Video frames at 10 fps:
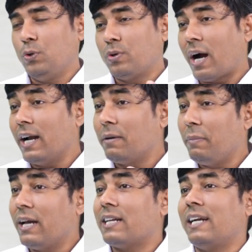you can't
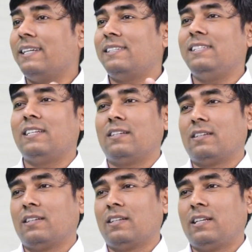make right decision
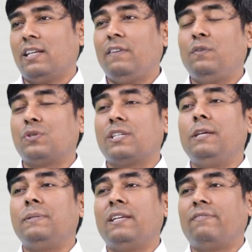if your
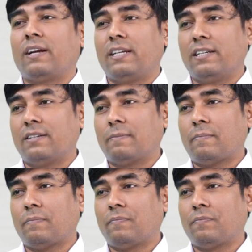sleep is affected,
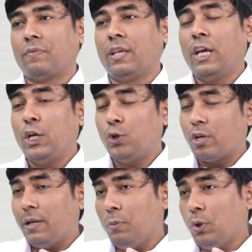
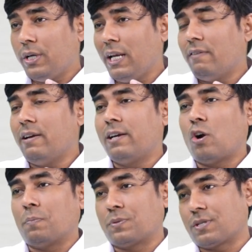your immunity level
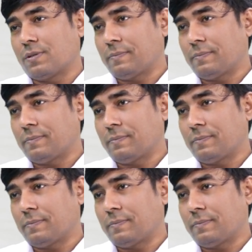drops.